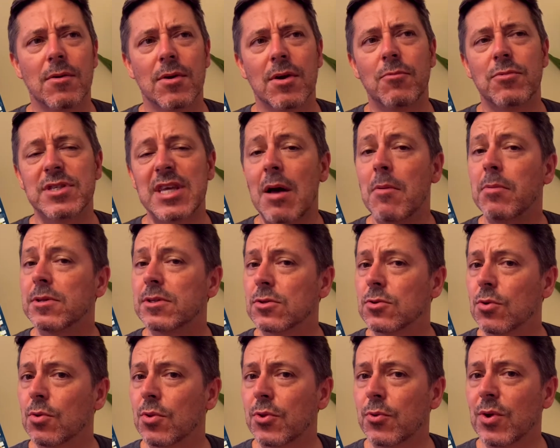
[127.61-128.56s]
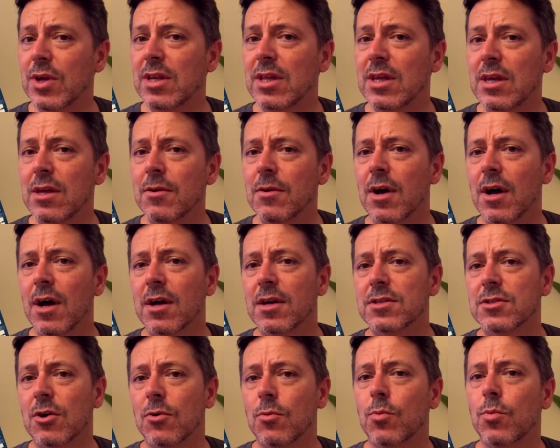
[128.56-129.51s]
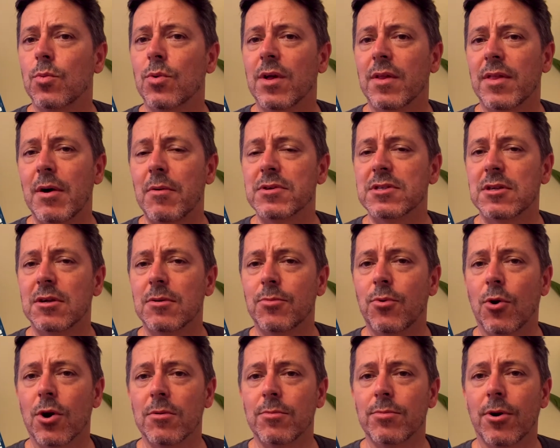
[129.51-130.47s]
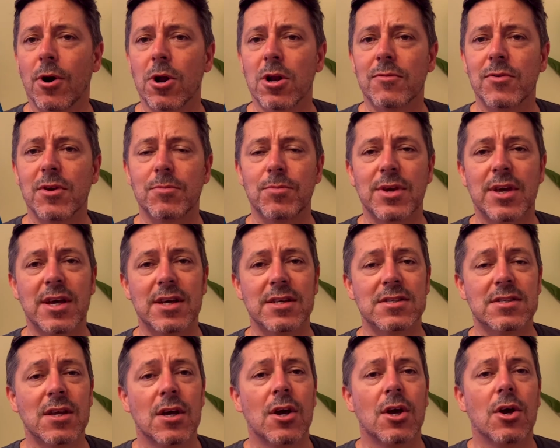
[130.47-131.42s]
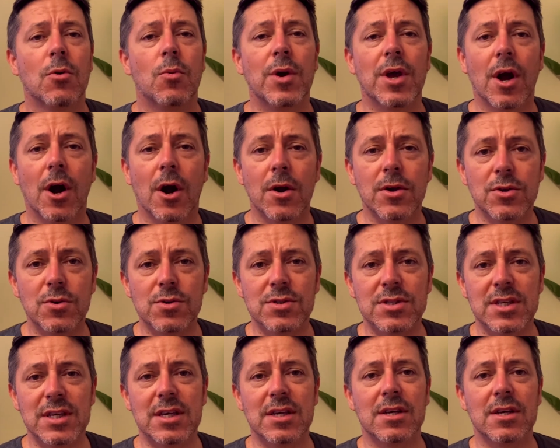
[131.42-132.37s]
Was able to do 3D, so that was an important part of it because we are using